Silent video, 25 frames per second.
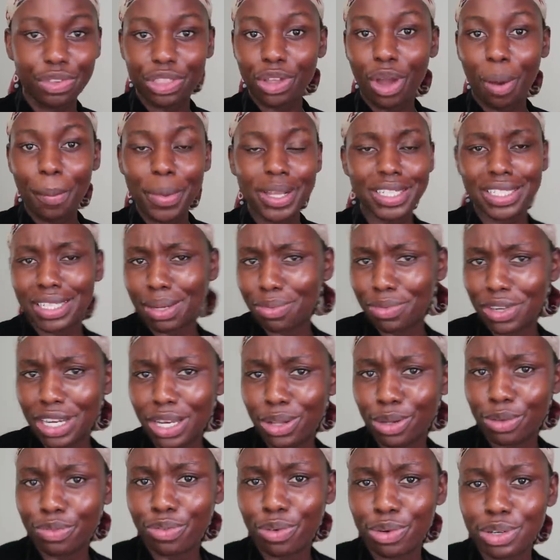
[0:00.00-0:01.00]
the comments. I'm
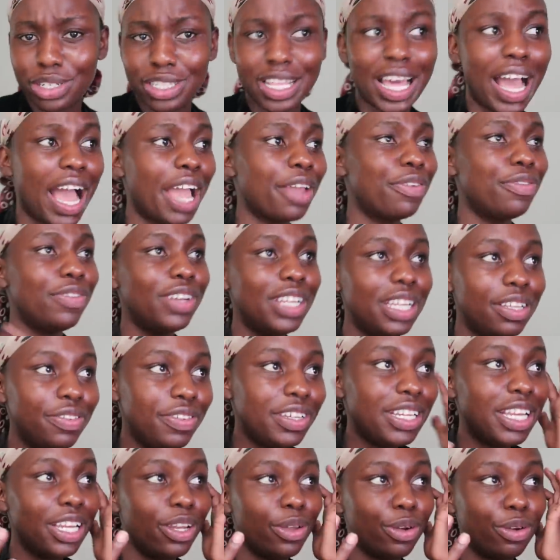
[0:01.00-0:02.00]
really looking forward to that. I really,
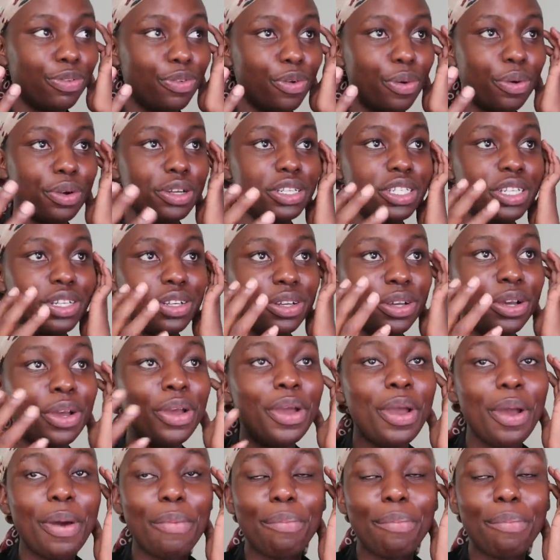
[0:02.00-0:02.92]
really look forward to